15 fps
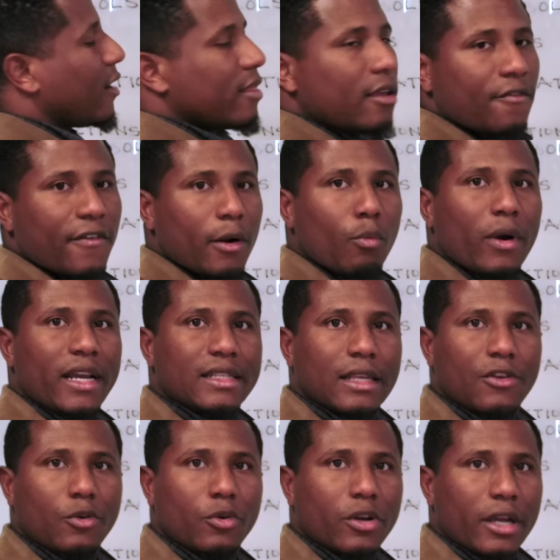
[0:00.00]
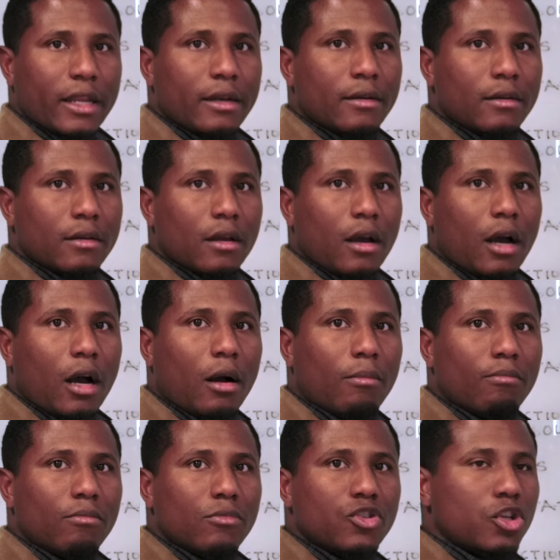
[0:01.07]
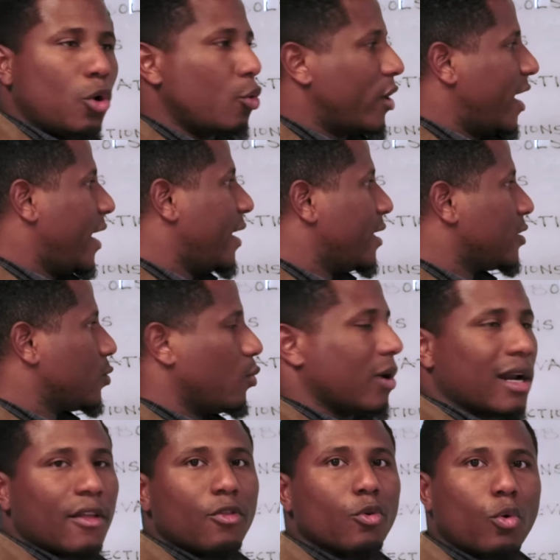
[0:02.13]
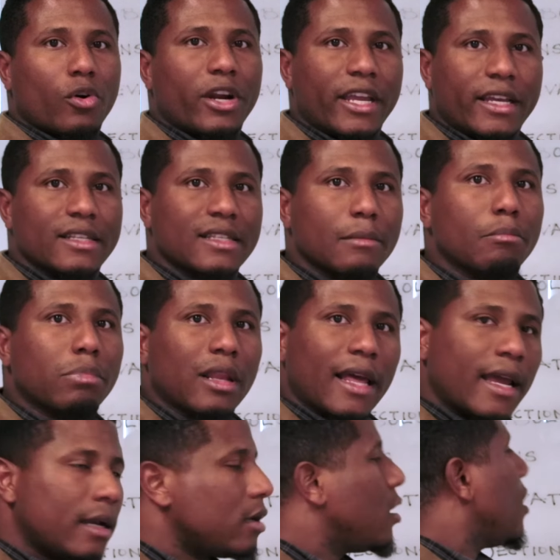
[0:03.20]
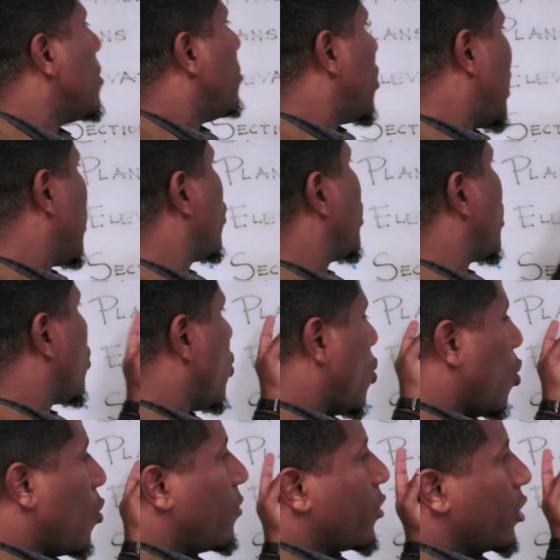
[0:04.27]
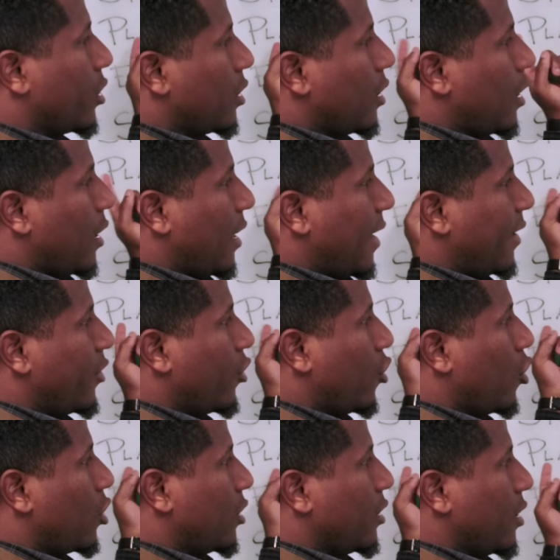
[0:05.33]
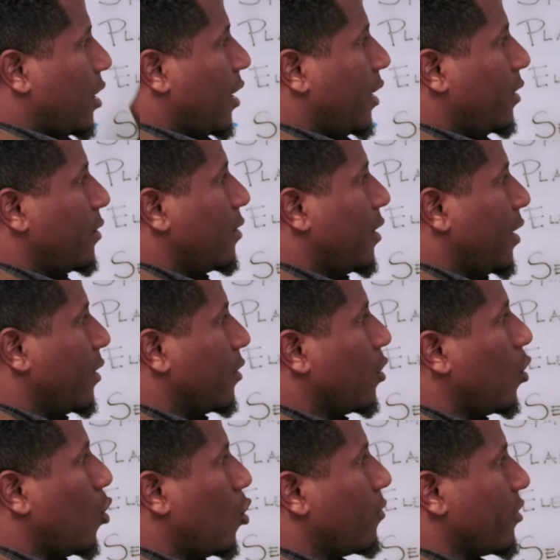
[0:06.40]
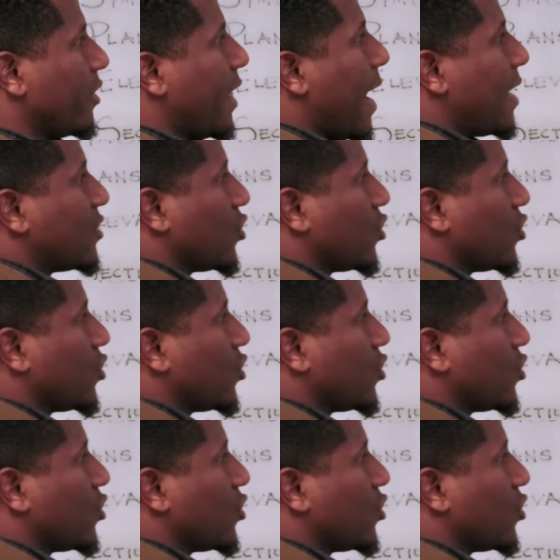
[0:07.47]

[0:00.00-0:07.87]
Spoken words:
are different ways that you can showcase what a door is in plan, but I'm gonna go over later on and go over that.